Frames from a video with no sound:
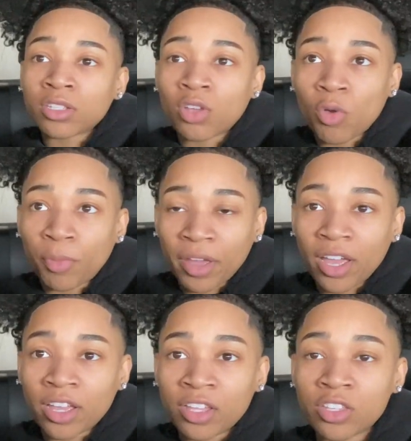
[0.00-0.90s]
go
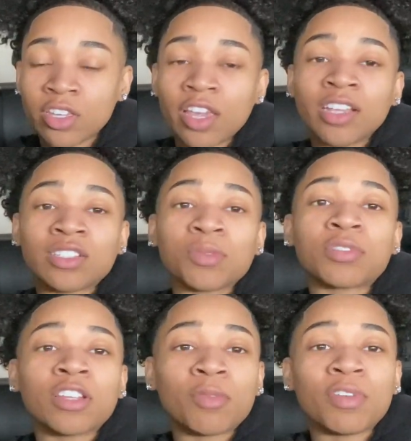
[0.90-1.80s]
by. She ends up
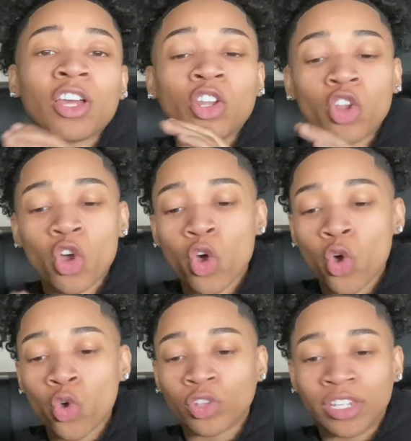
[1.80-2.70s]
sending me a
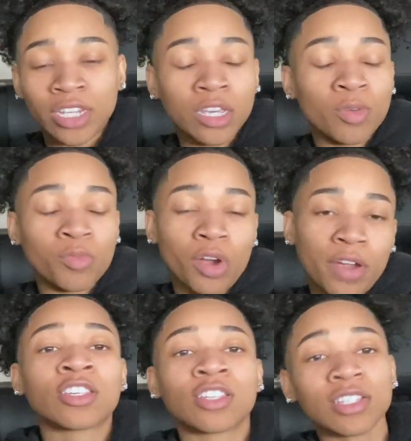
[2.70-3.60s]
long DM,
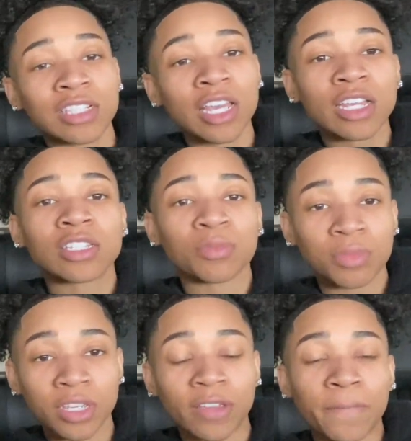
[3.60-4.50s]
right? She said to
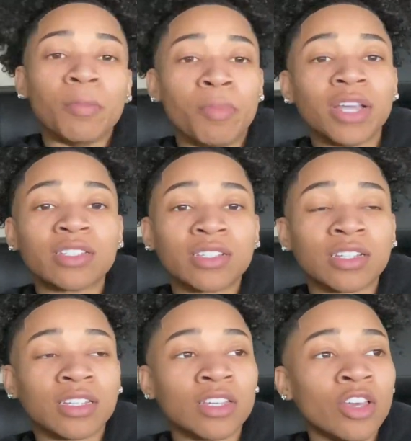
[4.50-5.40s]
me,
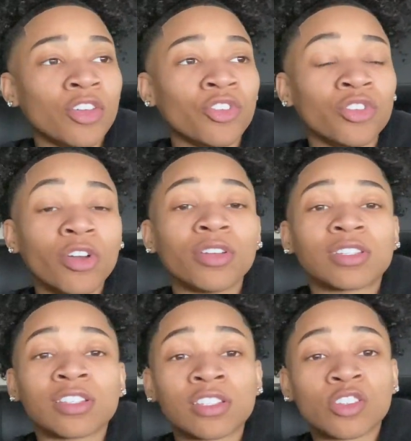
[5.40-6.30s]
basically, you know
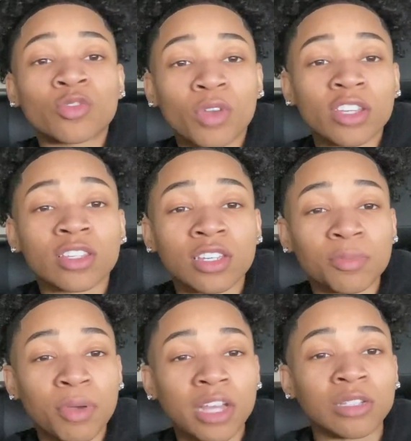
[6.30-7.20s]
that the situation
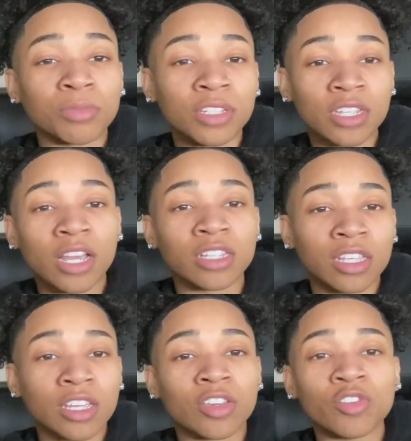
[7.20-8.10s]
can possibly change
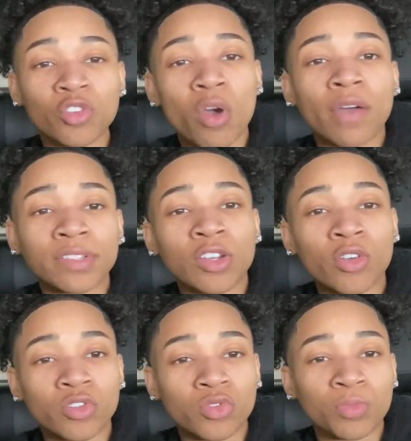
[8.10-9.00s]
again. You know I've
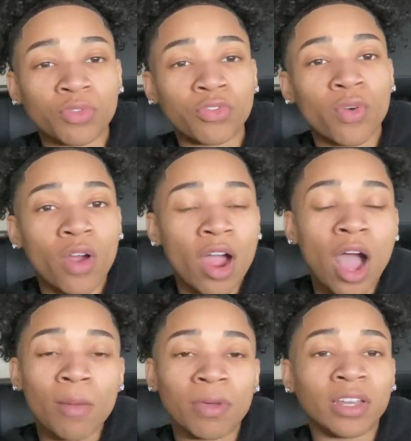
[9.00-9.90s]
told you before
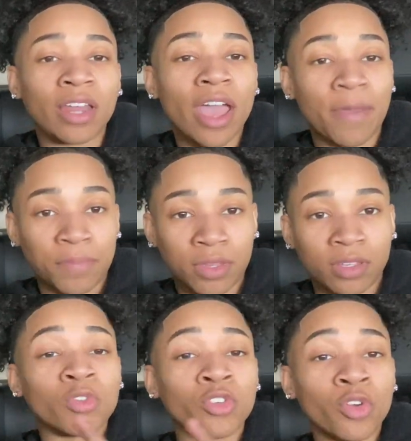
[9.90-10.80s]
I'm unhappy.
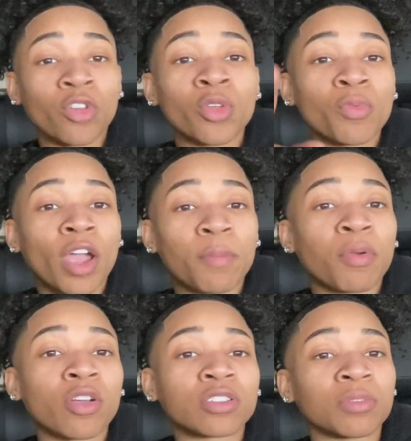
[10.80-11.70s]
You're the right
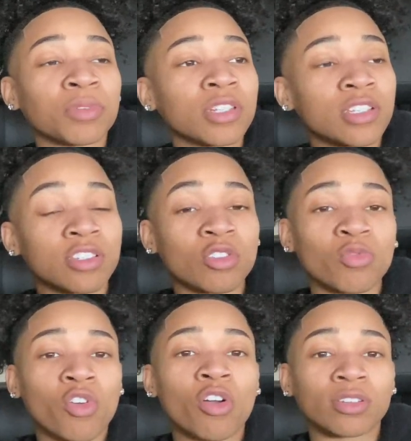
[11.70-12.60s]
person, but this is the
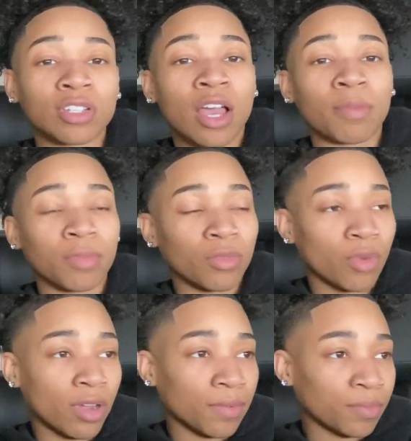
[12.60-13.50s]
wrong timing,
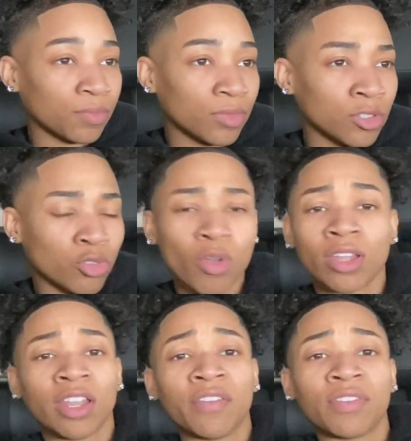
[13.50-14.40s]
right? So I
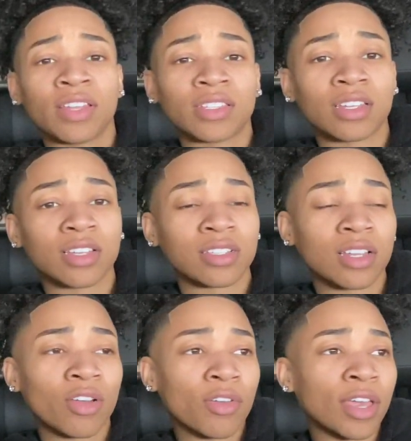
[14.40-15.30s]
left it at that. I
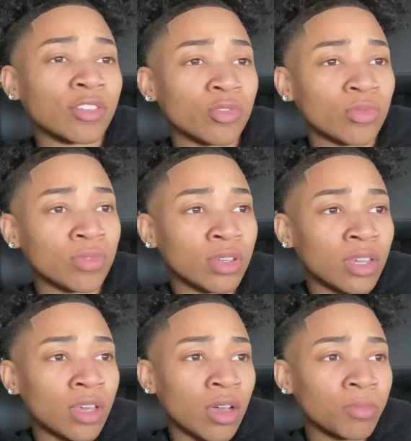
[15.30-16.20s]
said, I don't hate you.
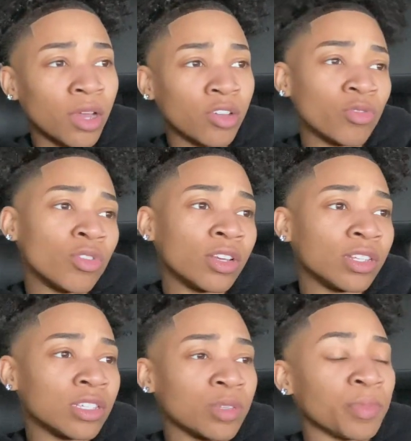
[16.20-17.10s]
I'm like, you could
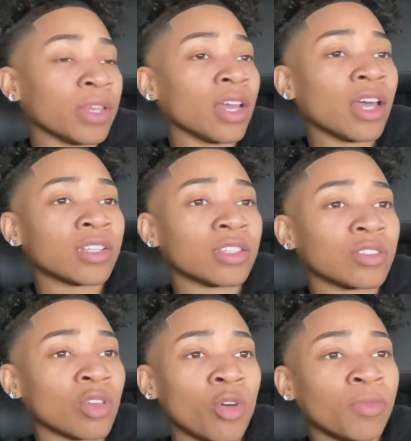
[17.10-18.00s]
have just been honest
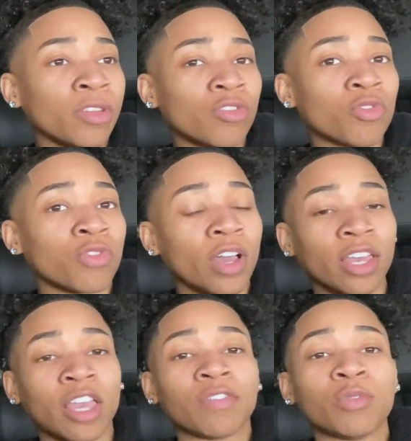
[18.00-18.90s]
and told me the truth. I
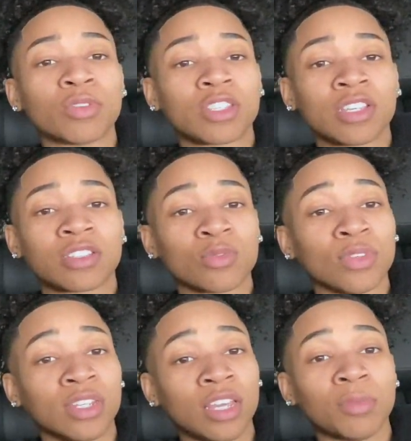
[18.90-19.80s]
gave you a chance to
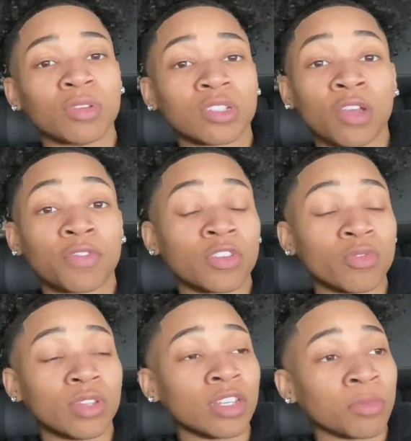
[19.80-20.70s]
redeem yourself and
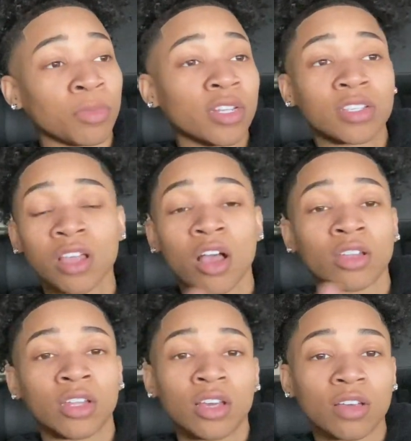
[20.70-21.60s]
you didn't. But it's
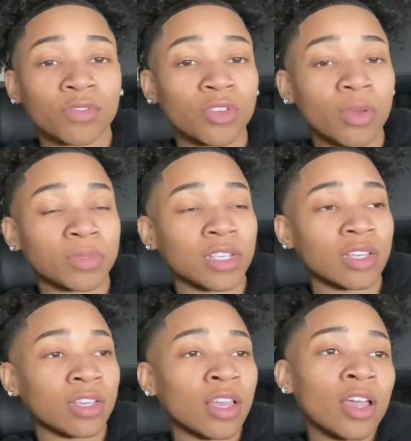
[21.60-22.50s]
all love, you know what I'm
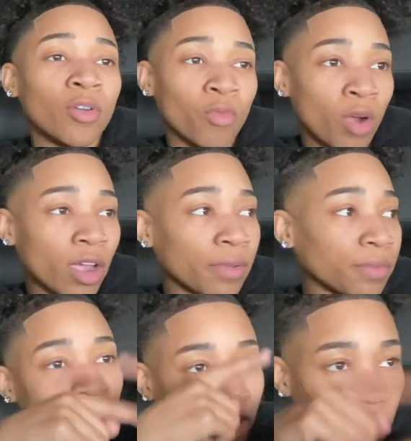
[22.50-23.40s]
saying? right?
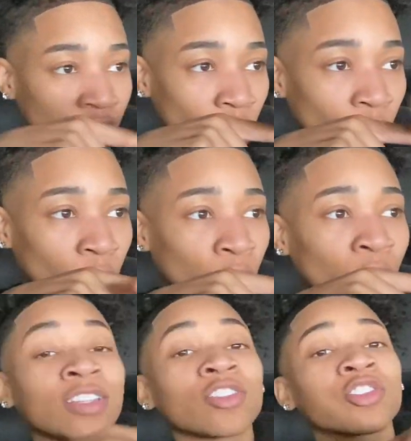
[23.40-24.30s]
Here she go,
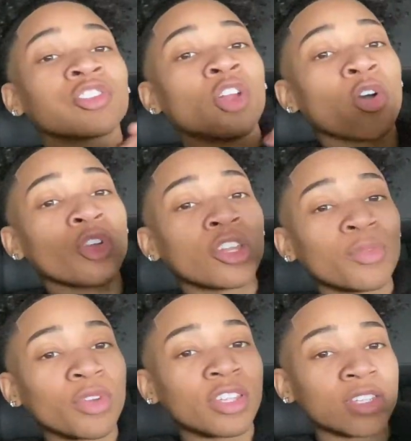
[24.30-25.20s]
slowly
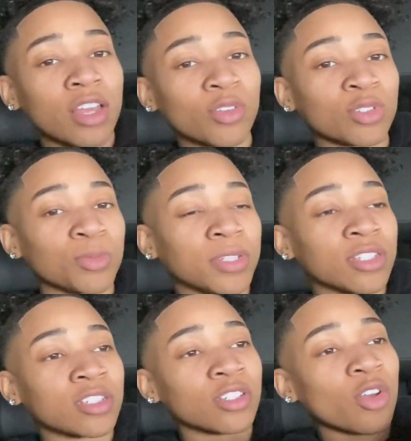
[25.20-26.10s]
reaching out to me,
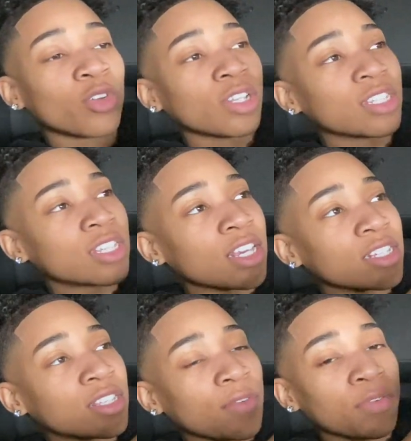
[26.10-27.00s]
slowly saying
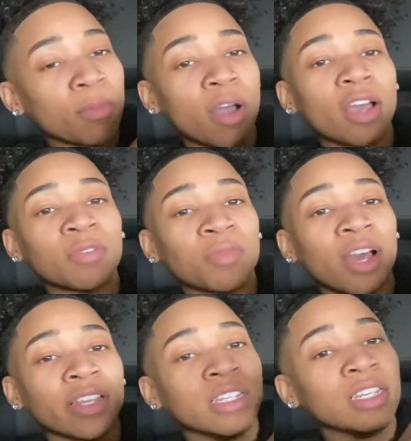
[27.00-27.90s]
stuff in my,
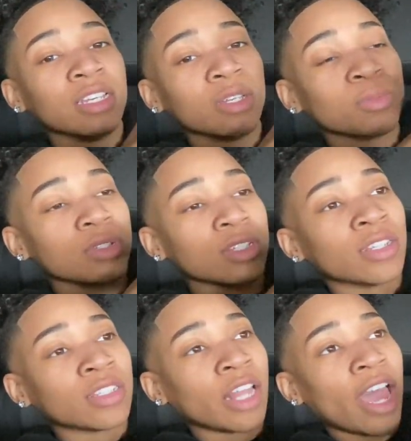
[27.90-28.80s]
my DMs
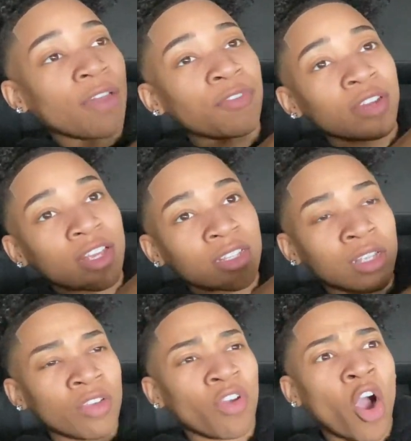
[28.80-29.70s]
and laughing at
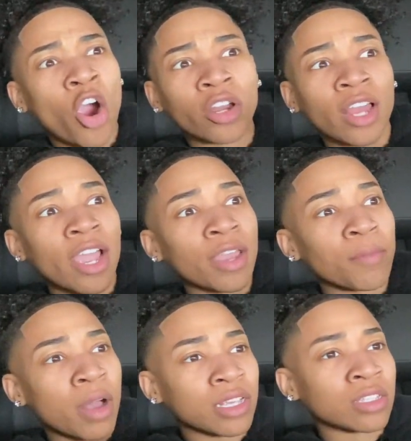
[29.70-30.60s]
stuff, hard eyeing
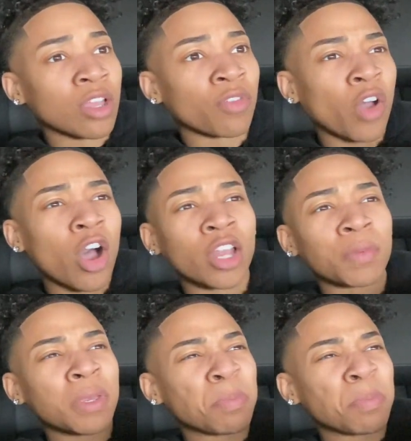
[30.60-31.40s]
myself, calling me